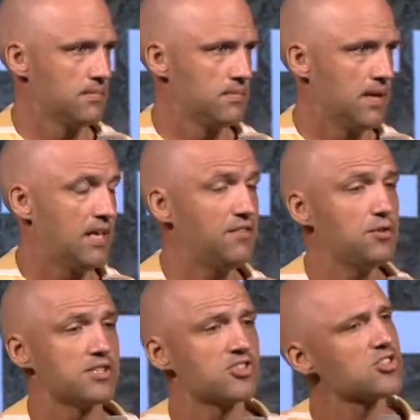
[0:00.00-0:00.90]
And if you
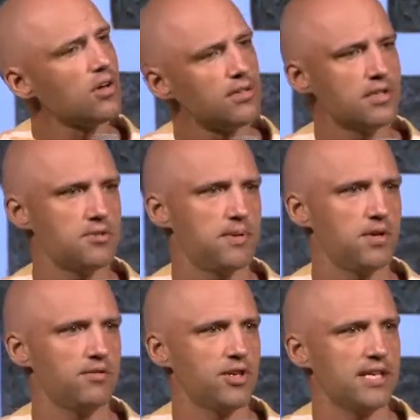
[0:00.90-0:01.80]
insult the spirit of
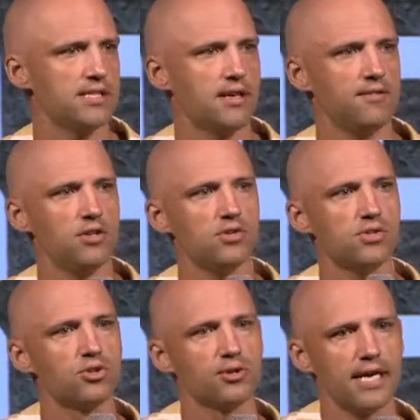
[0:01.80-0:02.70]
grace, if you use
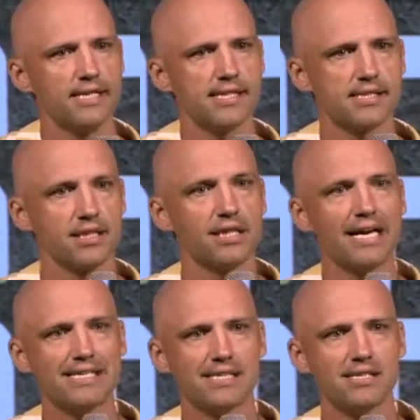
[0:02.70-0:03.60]
grace as a
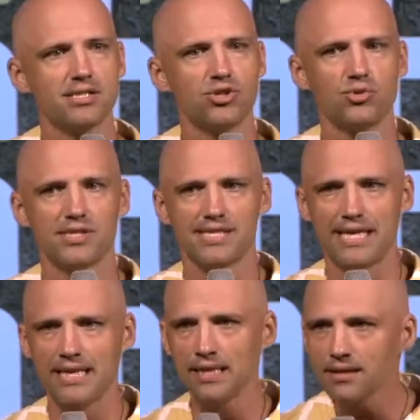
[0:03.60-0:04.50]
license to
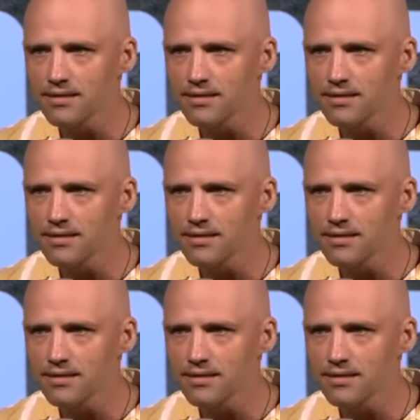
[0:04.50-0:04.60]
sin,